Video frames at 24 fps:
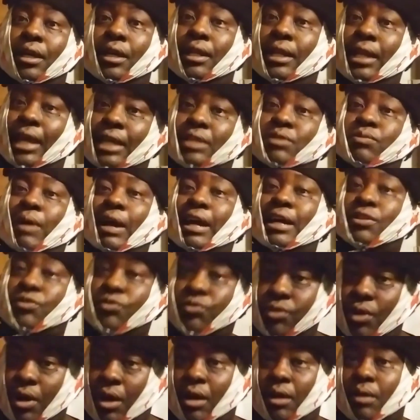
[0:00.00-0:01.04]
that's why
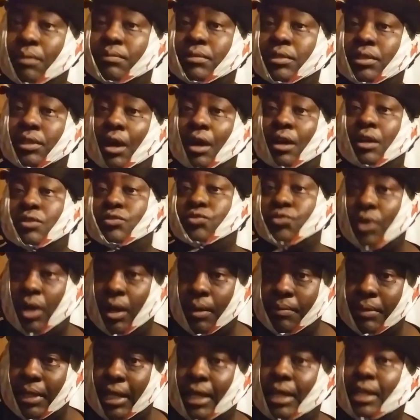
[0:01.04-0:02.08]
Trump, Donald
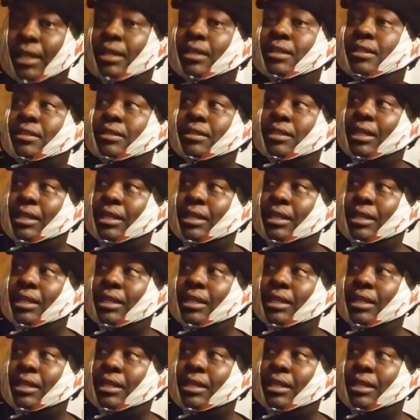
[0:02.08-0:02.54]
Trump, did the,